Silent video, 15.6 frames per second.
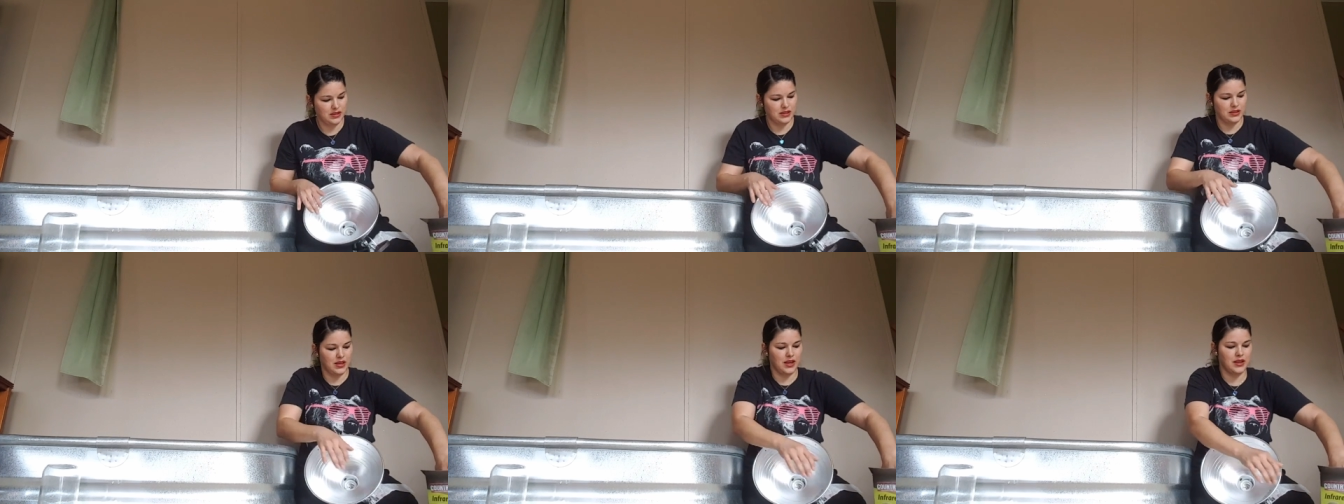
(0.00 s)

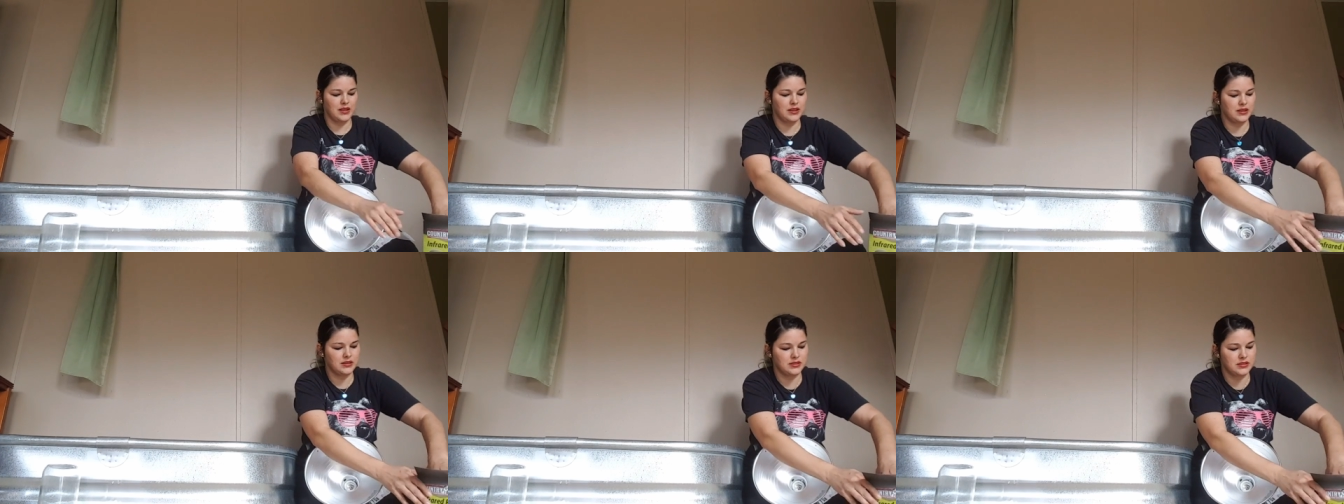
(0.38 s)
and that
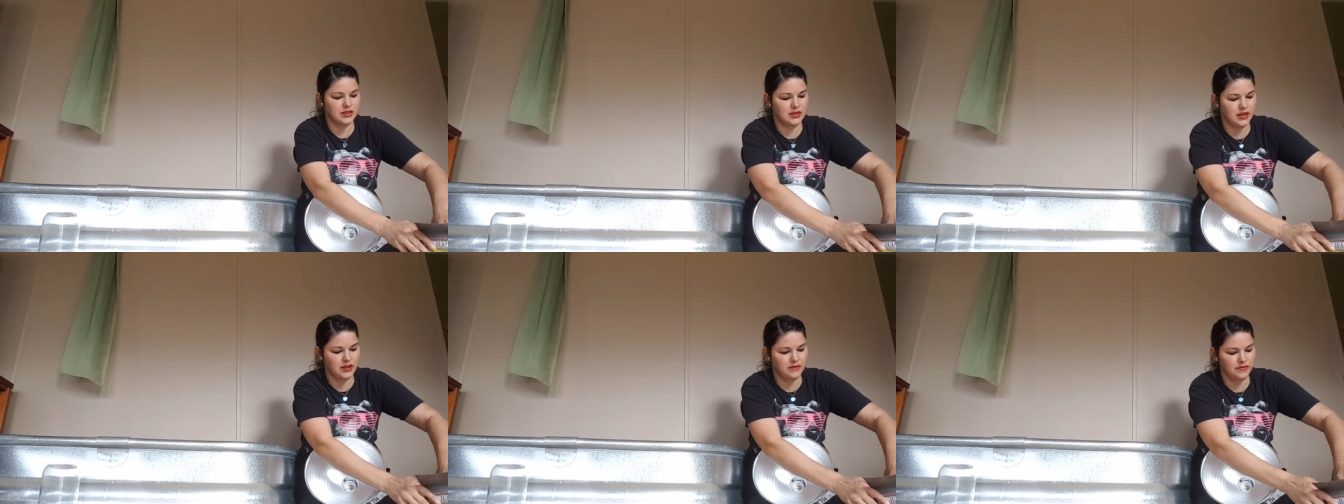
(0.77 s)
is
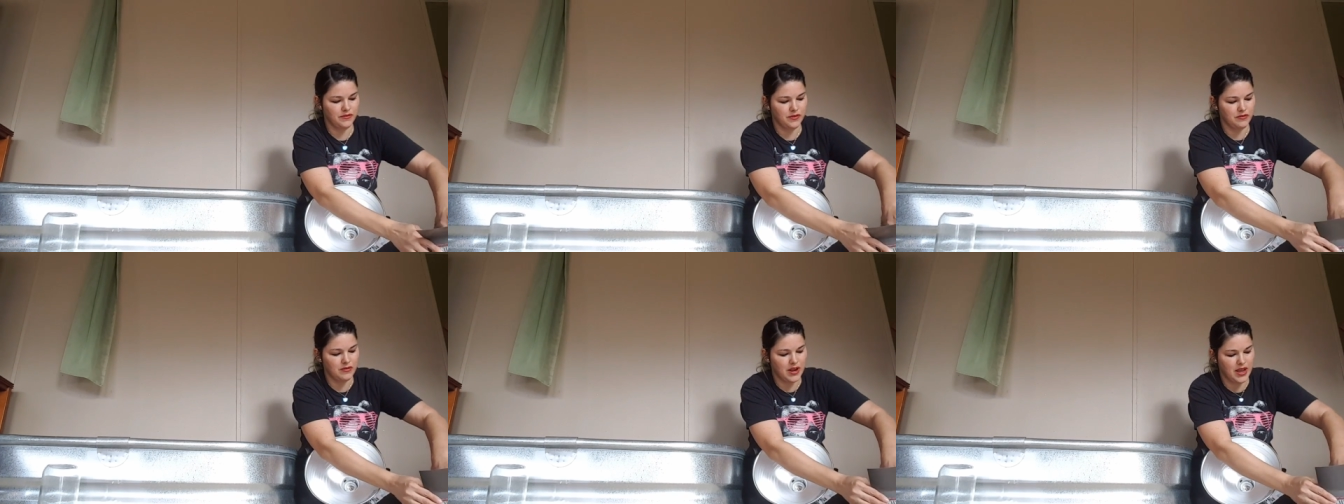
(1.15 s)
an
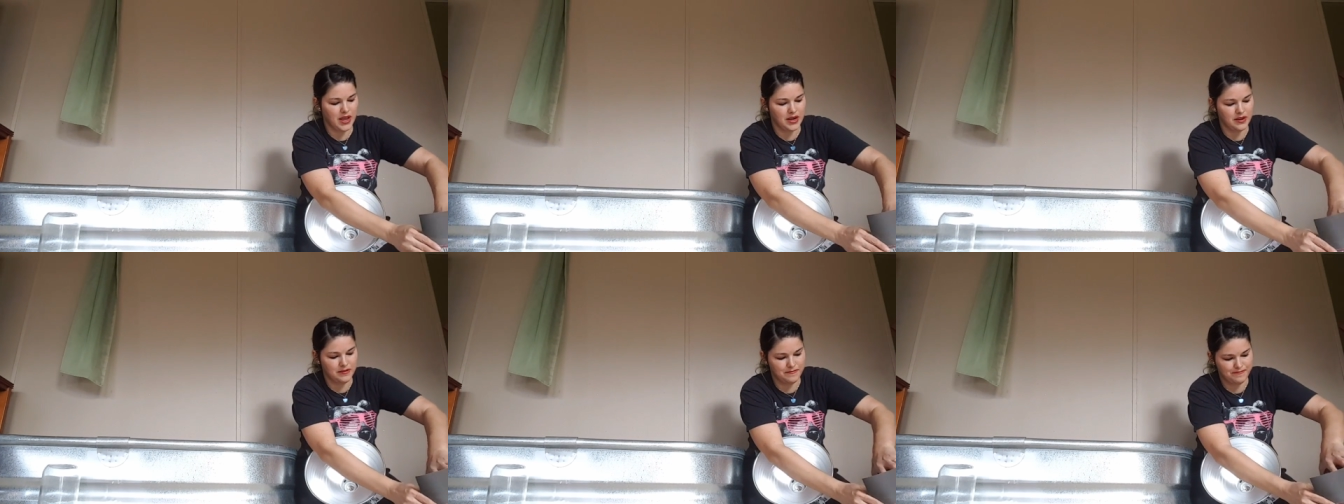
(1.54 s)

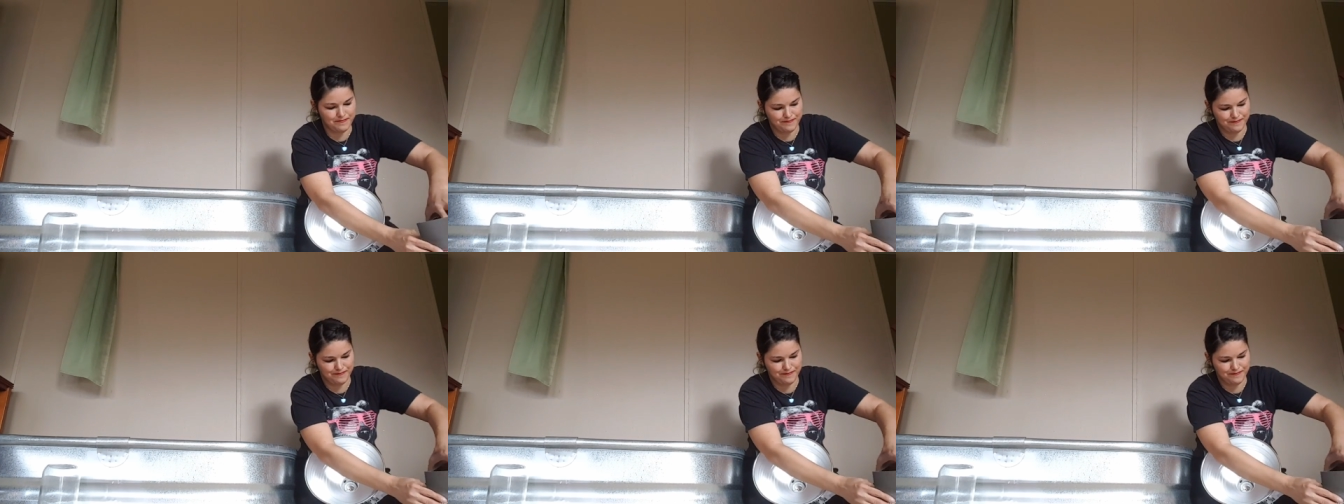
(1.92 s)
infrared